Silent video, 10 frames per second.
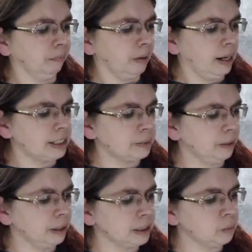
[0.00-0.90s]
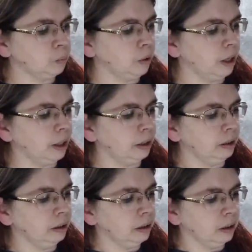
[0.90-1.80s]
as well as
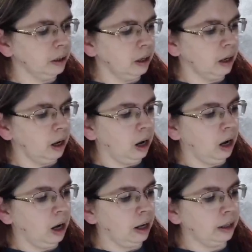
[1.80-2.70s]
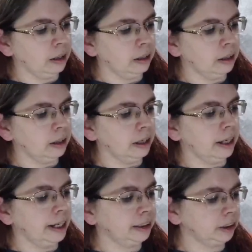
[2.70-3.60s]
one on
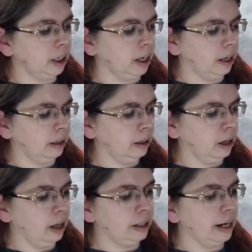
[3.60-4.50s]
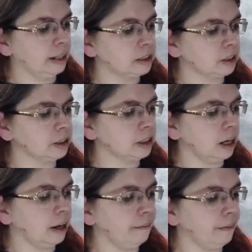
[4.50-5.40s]
each on the outskirts
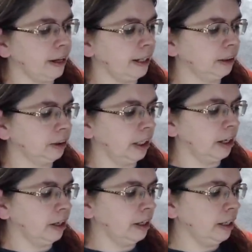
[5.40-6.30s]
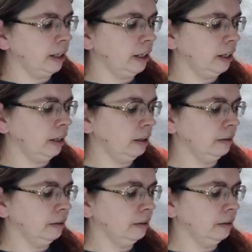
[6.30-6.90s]
of each area here.